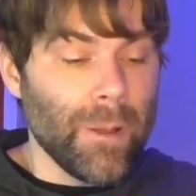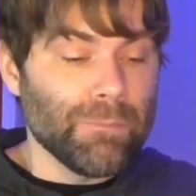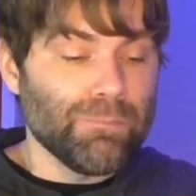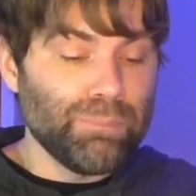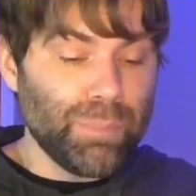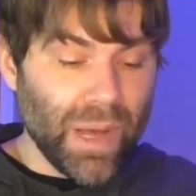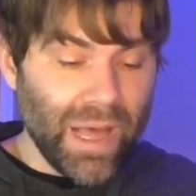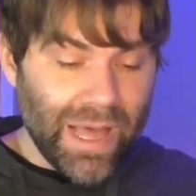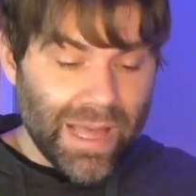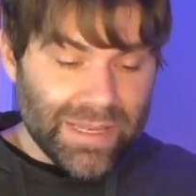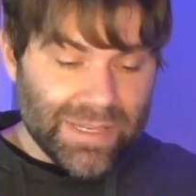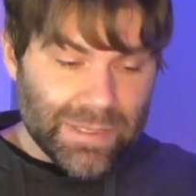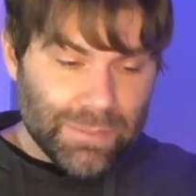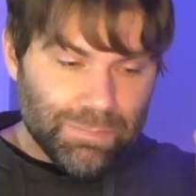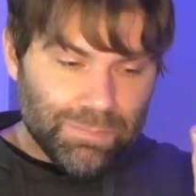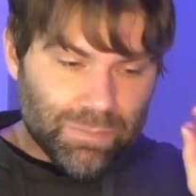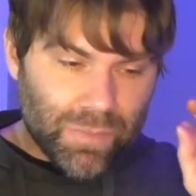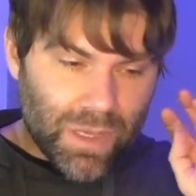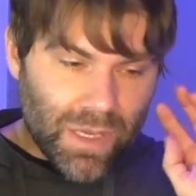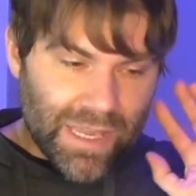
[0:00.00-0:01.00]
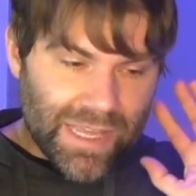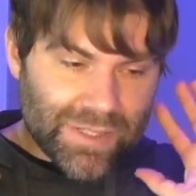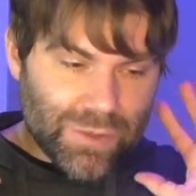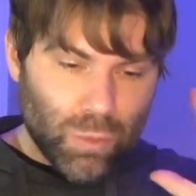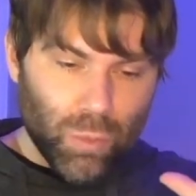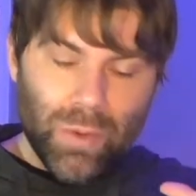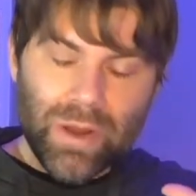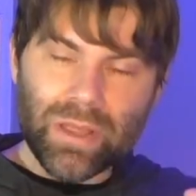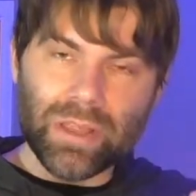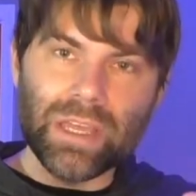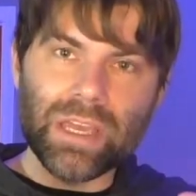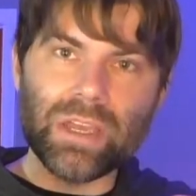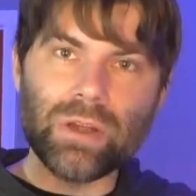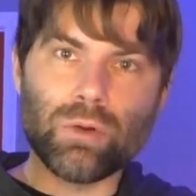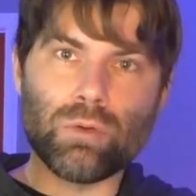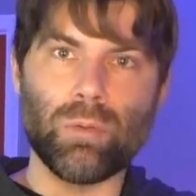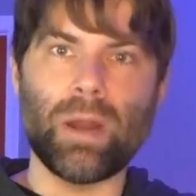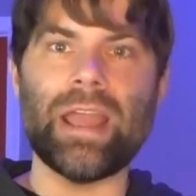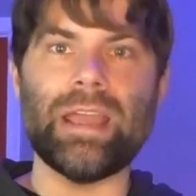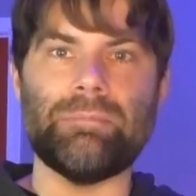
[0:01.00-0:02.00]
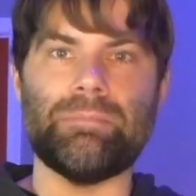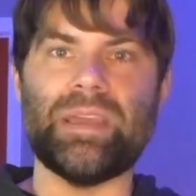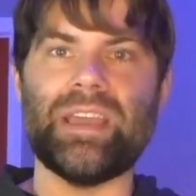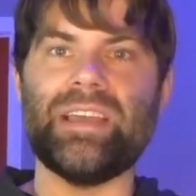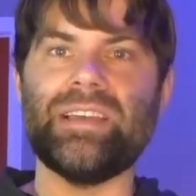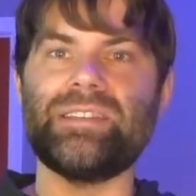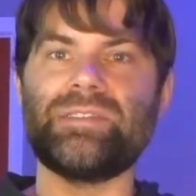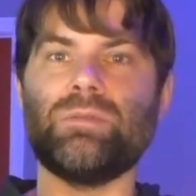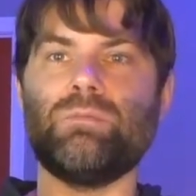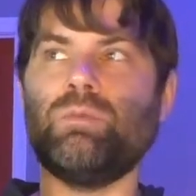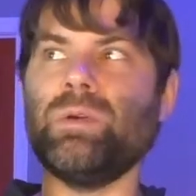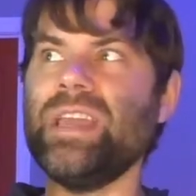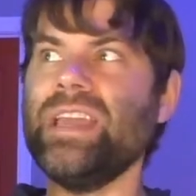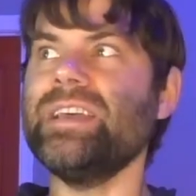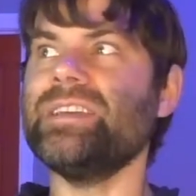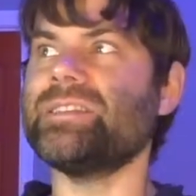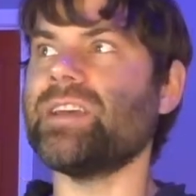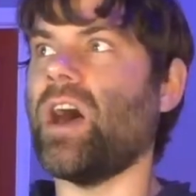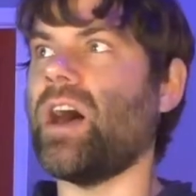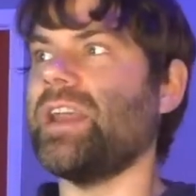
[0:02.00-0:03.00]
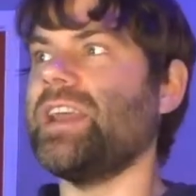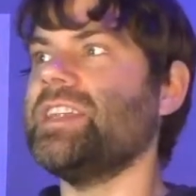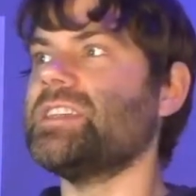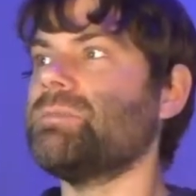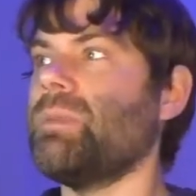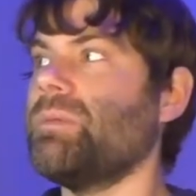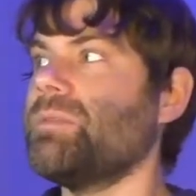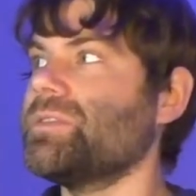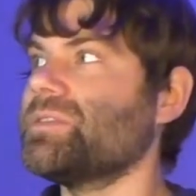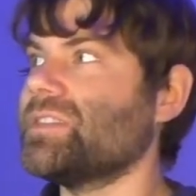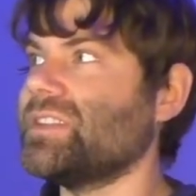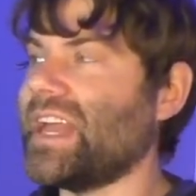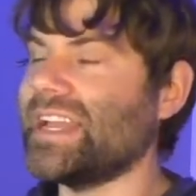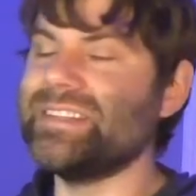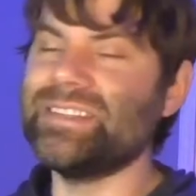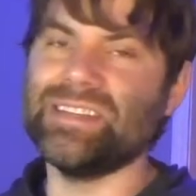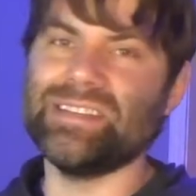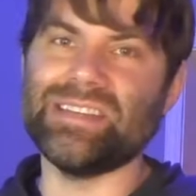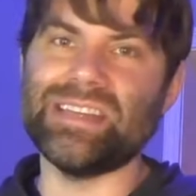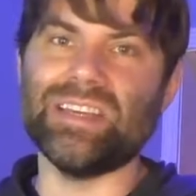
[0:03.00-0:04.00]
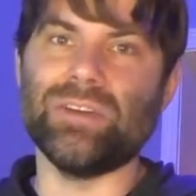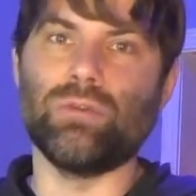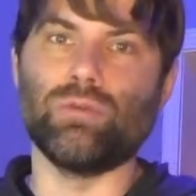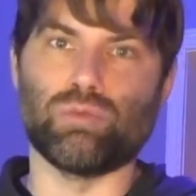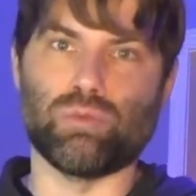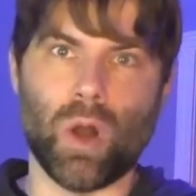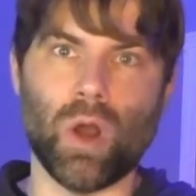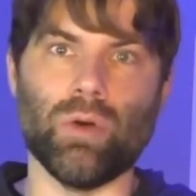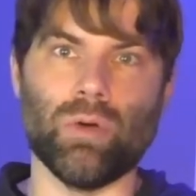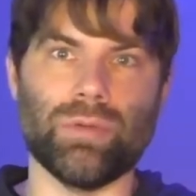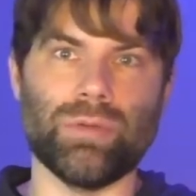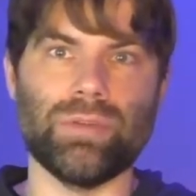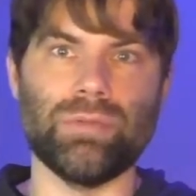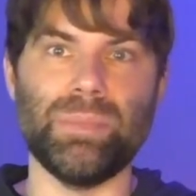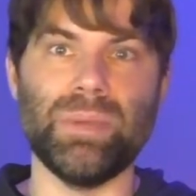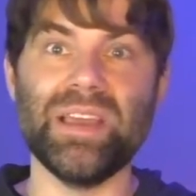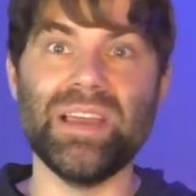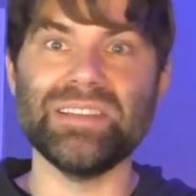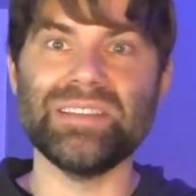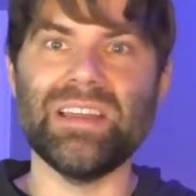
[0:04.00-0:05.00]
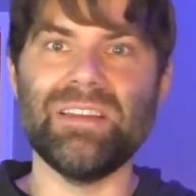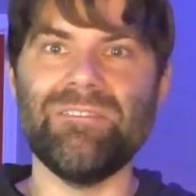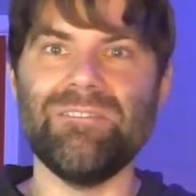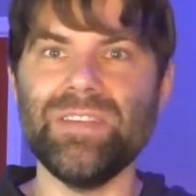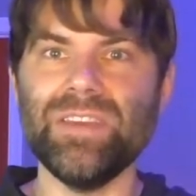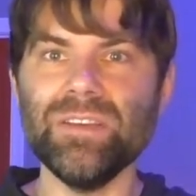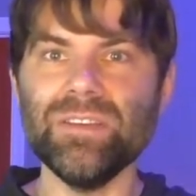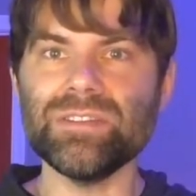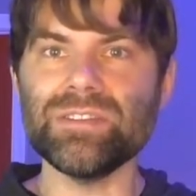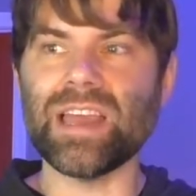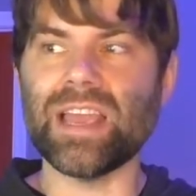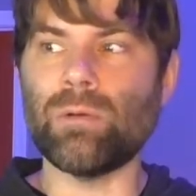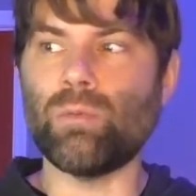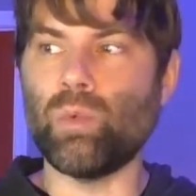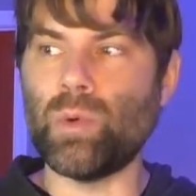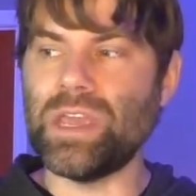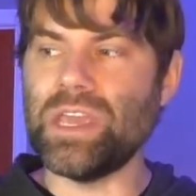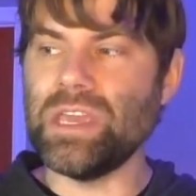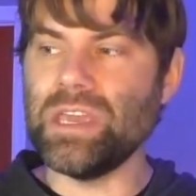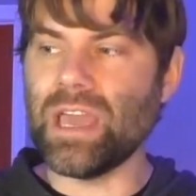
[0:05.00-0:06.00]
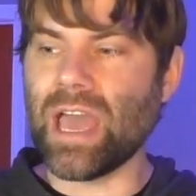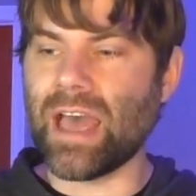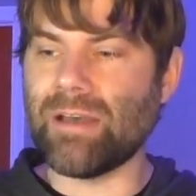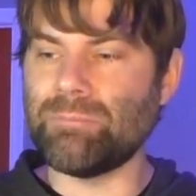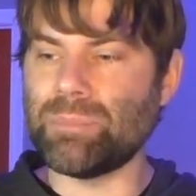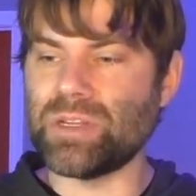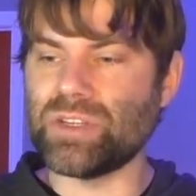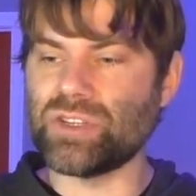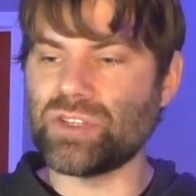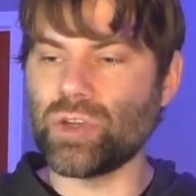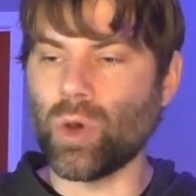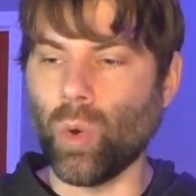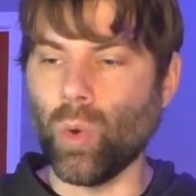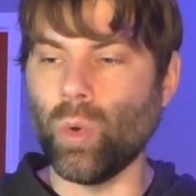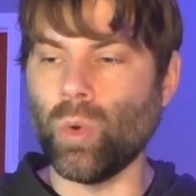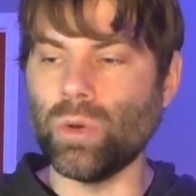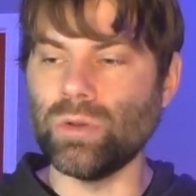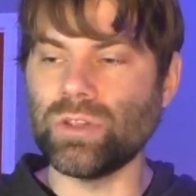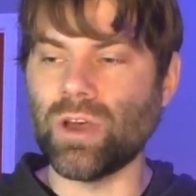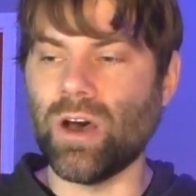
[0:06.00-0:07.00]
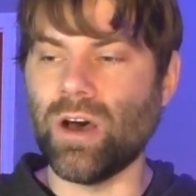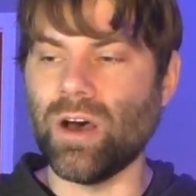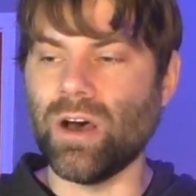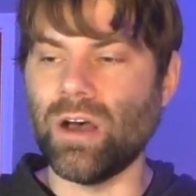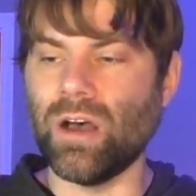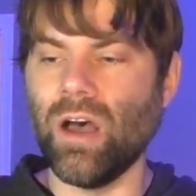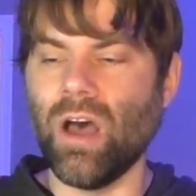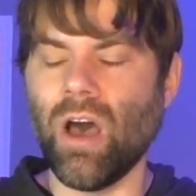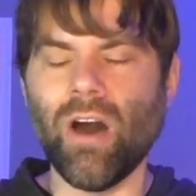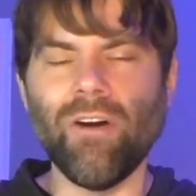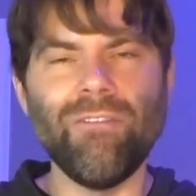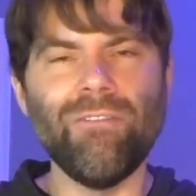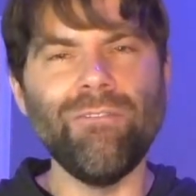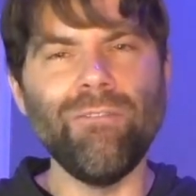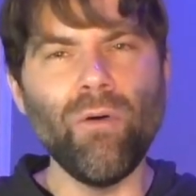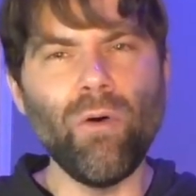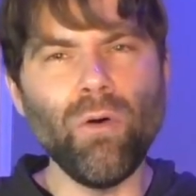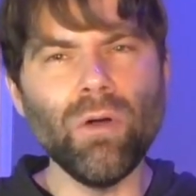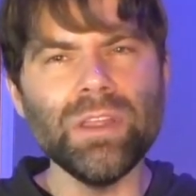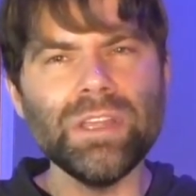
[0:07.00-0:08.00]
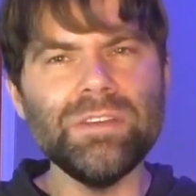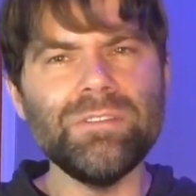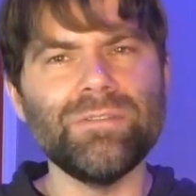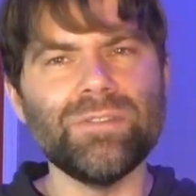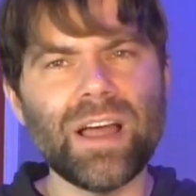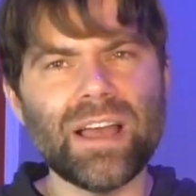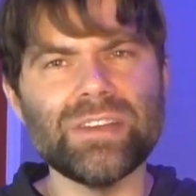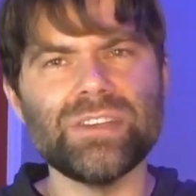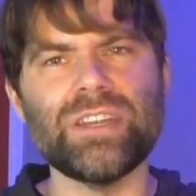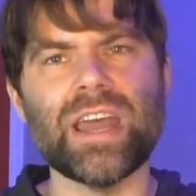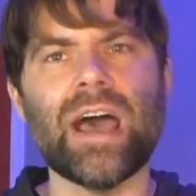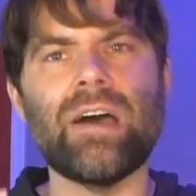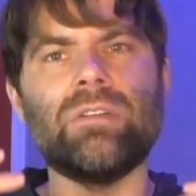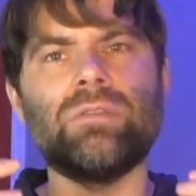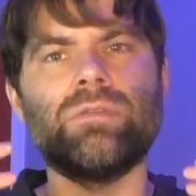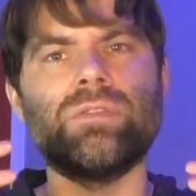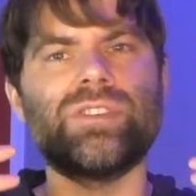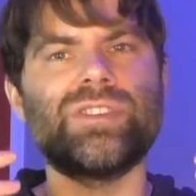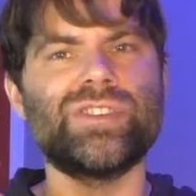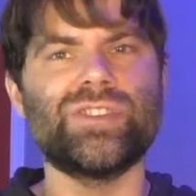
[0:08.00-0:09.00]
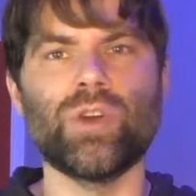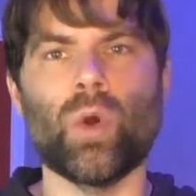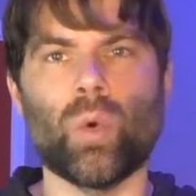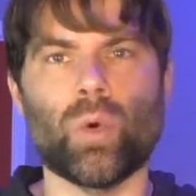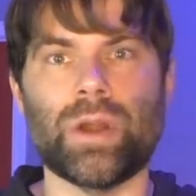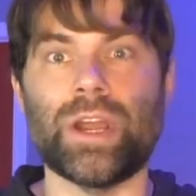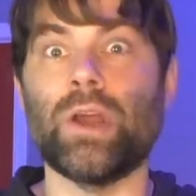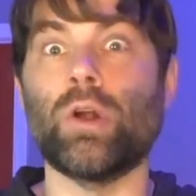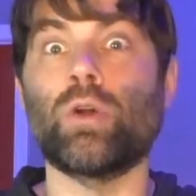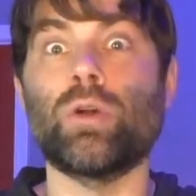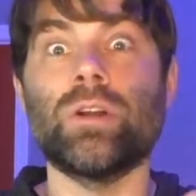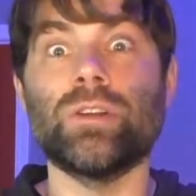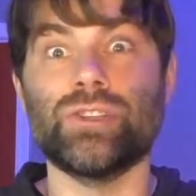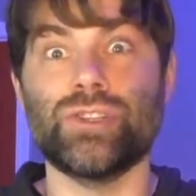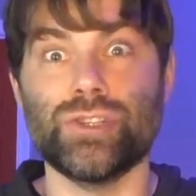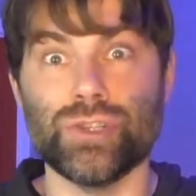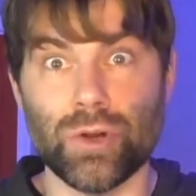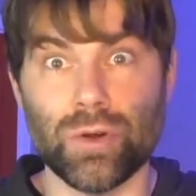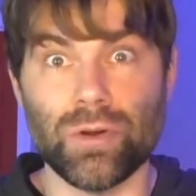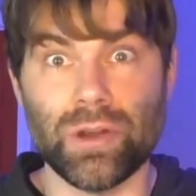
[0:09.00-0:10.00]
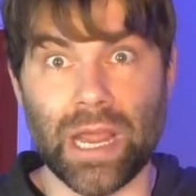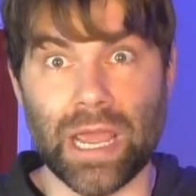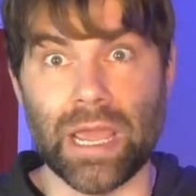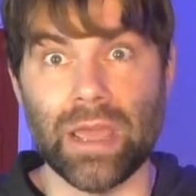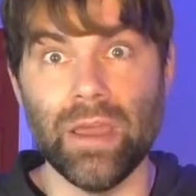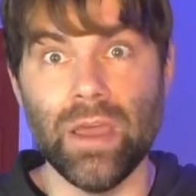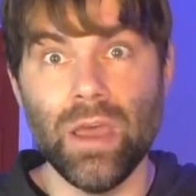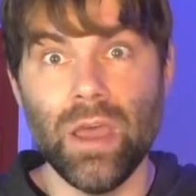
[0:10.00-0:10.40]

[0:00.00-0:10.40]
But it's really great because we as audience members like to see growth, because it feels like we have been told a fully fleshed out story or a journey.